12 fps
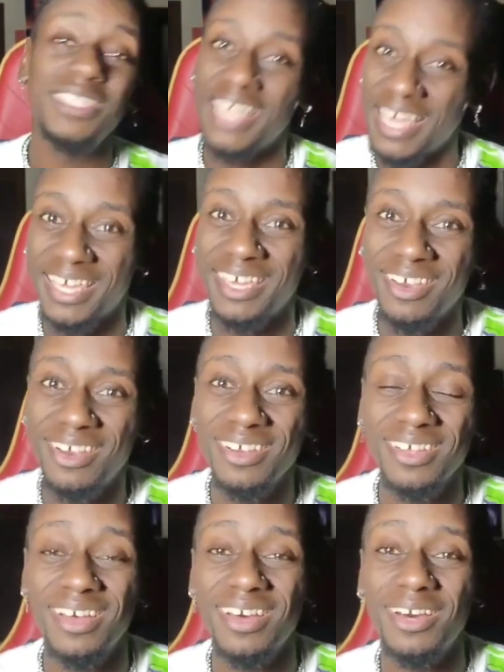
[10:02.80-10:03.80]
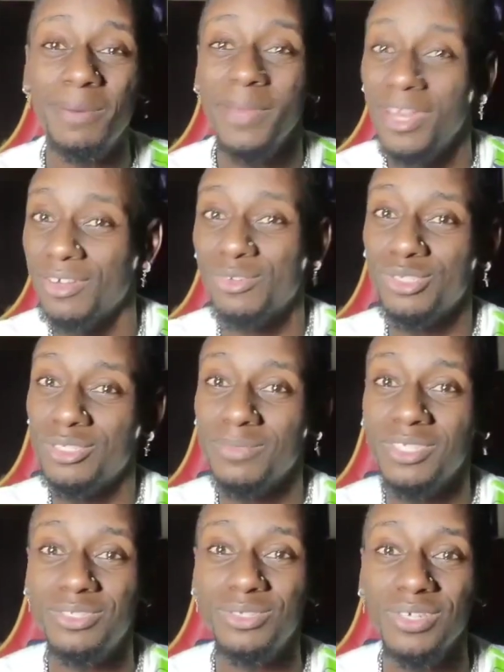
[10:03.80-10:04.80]
Take care. Merry
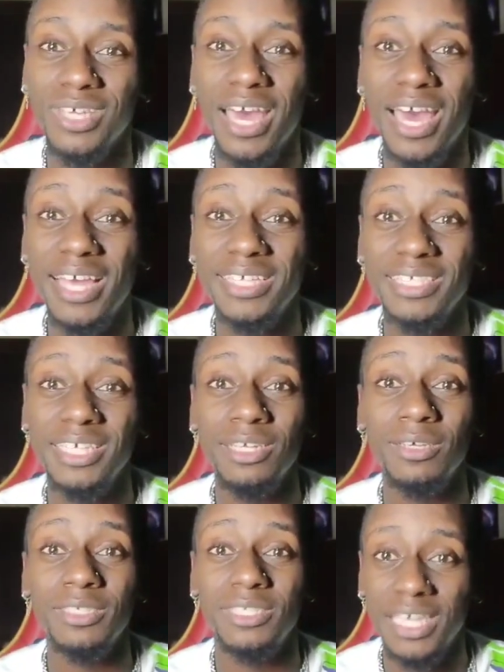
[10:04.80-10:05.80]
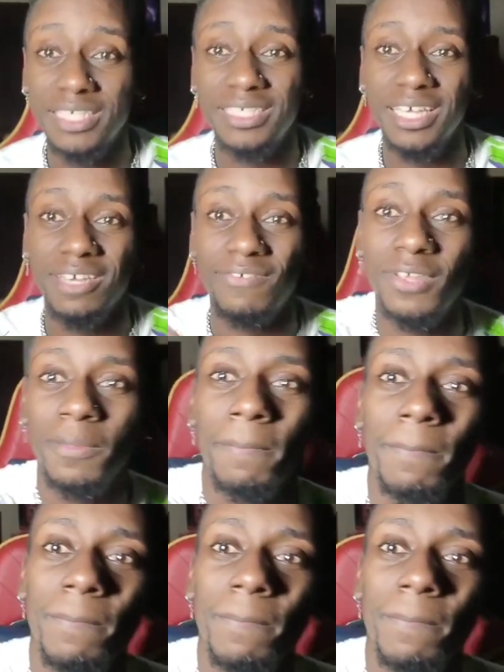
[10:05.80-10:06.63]
Christmas to you guys, and stay safe.